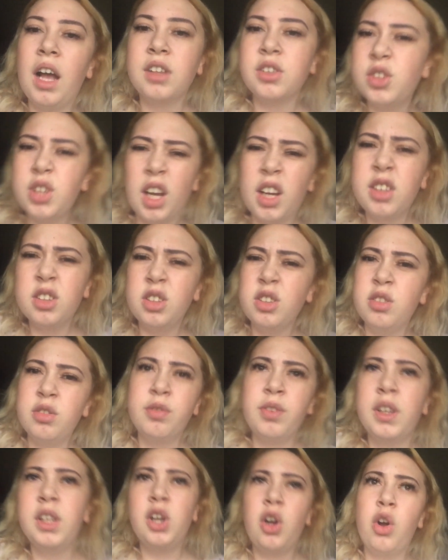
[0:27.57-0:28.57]
challenge
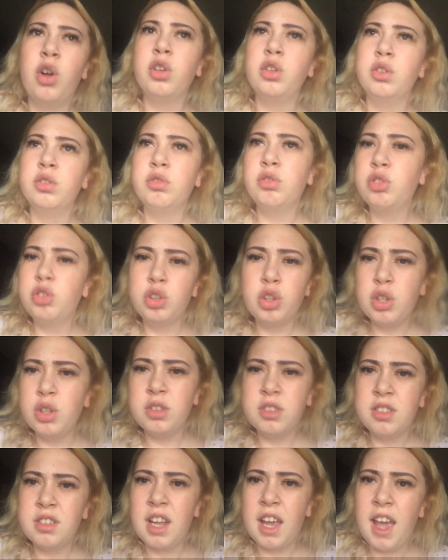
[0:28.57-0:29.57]
video on
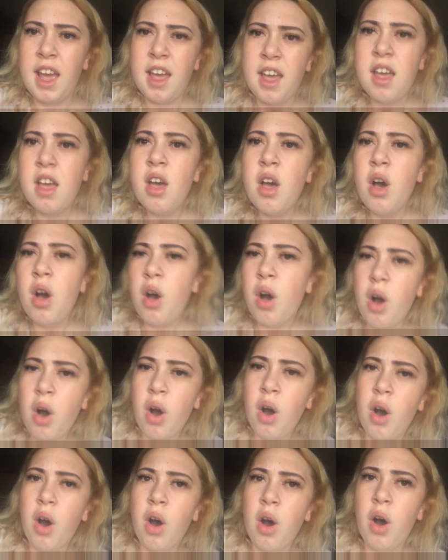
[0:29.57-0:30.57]
Tuesday
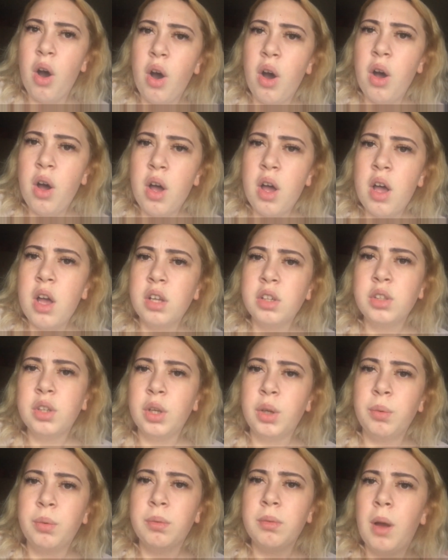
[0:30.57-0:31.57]
or
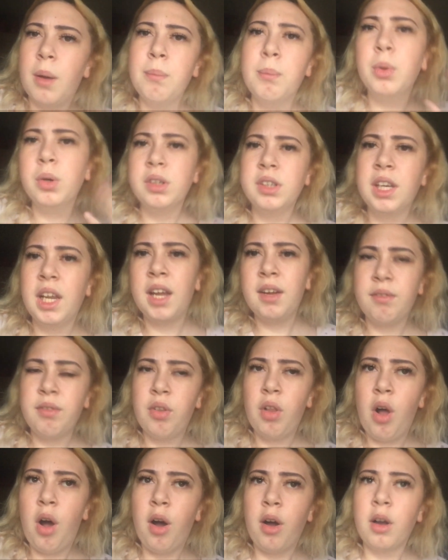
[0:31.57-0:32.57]
do a Monday
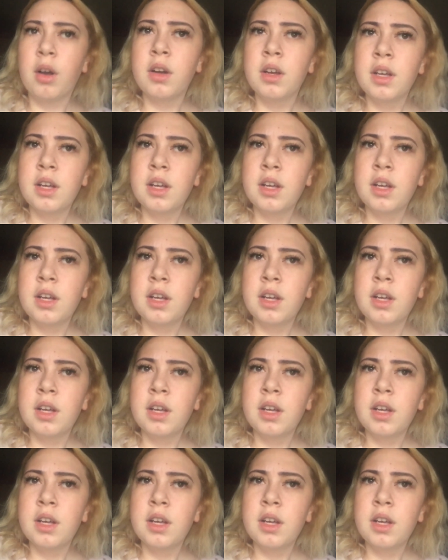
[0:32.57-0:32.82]
vlog.